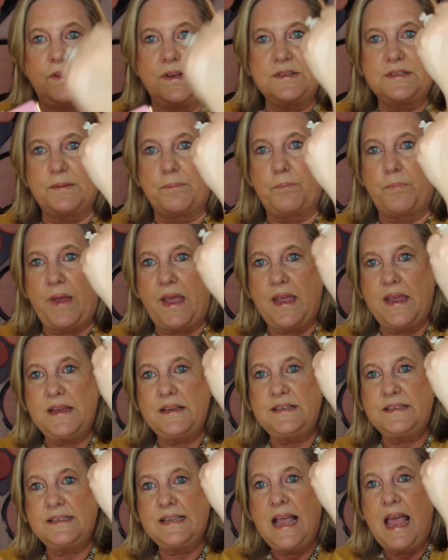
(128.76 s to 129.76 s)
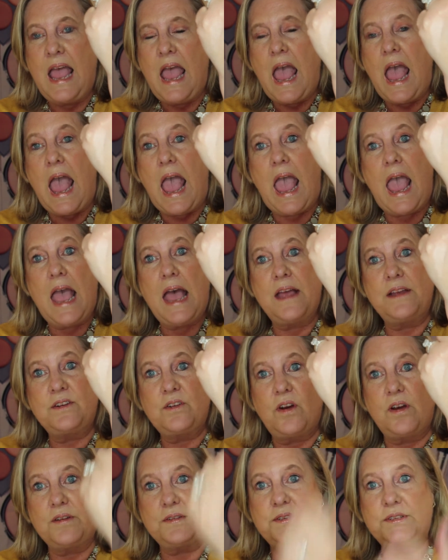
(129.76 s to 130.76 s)
as a base and
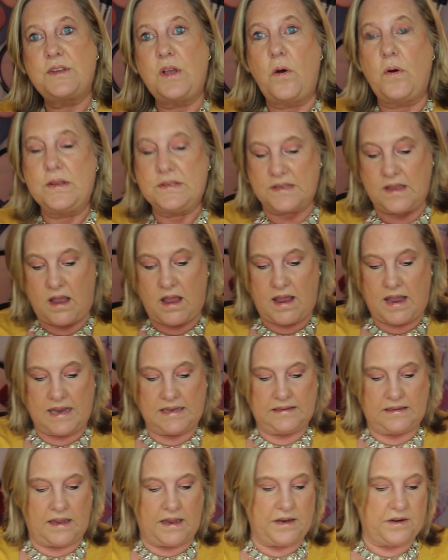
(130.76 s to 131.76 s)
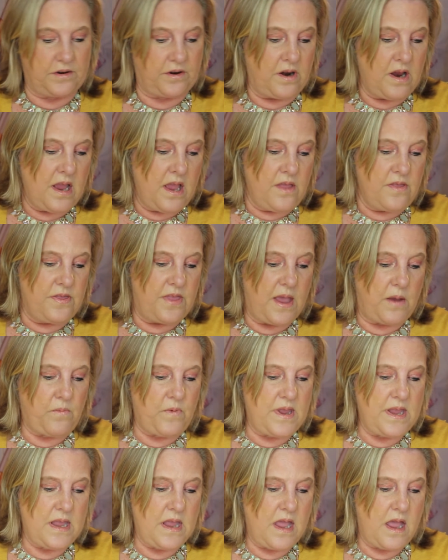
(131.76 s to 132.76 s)
also as a highlighter. Then
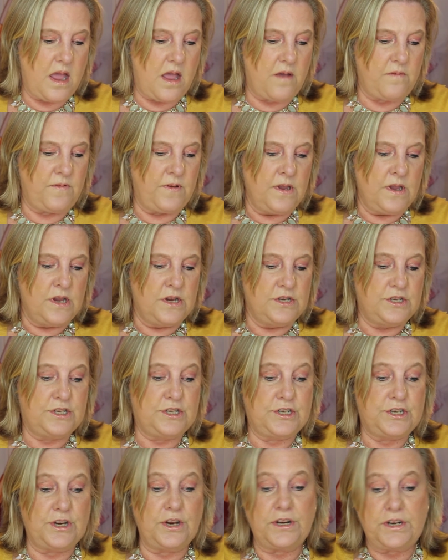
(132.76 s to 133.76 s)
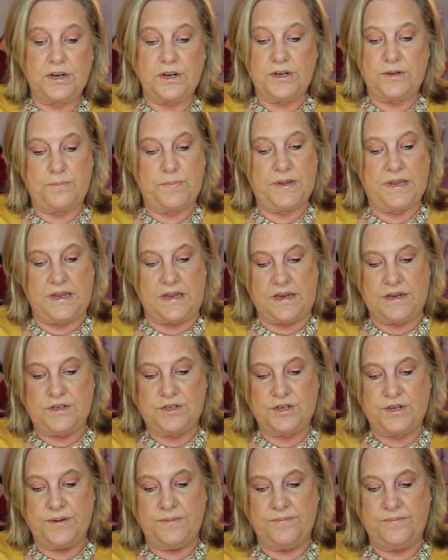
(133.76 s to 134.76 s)
we have Sugared
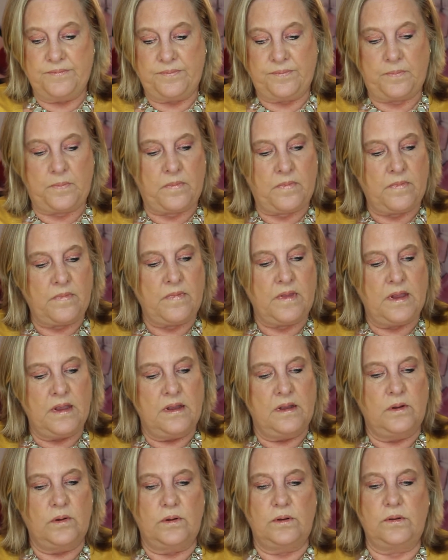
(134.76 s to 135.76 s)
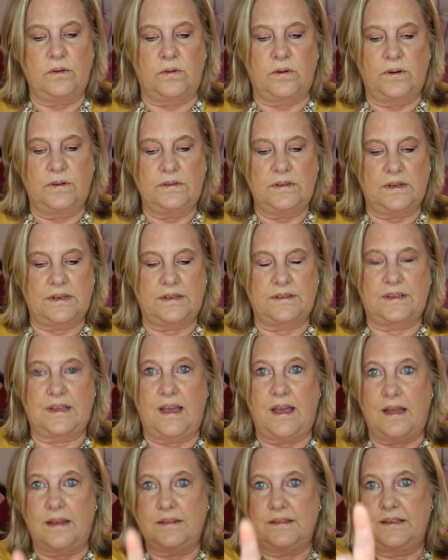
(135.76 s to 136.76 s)
Peach. Ooh, look at
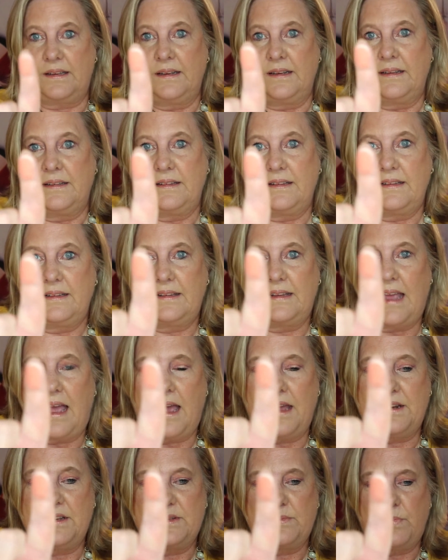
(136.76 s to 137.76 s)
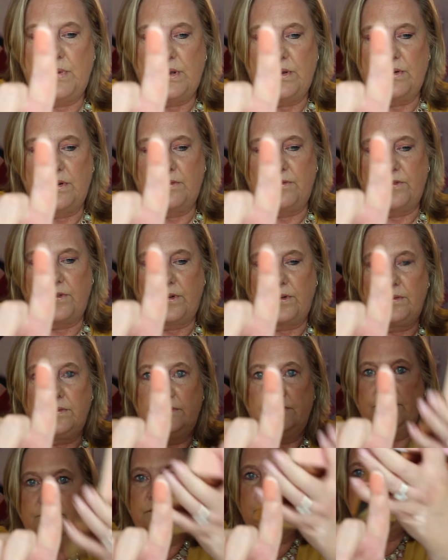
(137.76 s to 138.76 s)
that. That is beautiful.
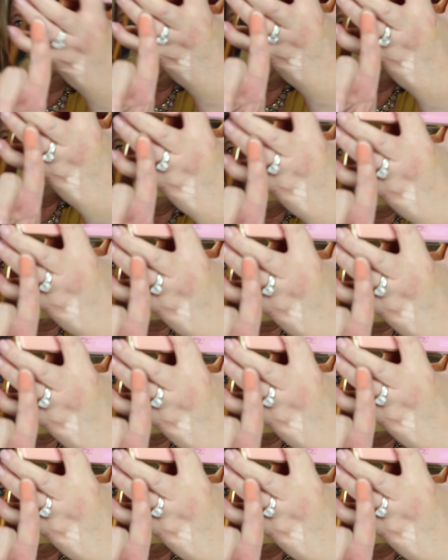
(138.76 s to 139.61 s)
Let me see if I can get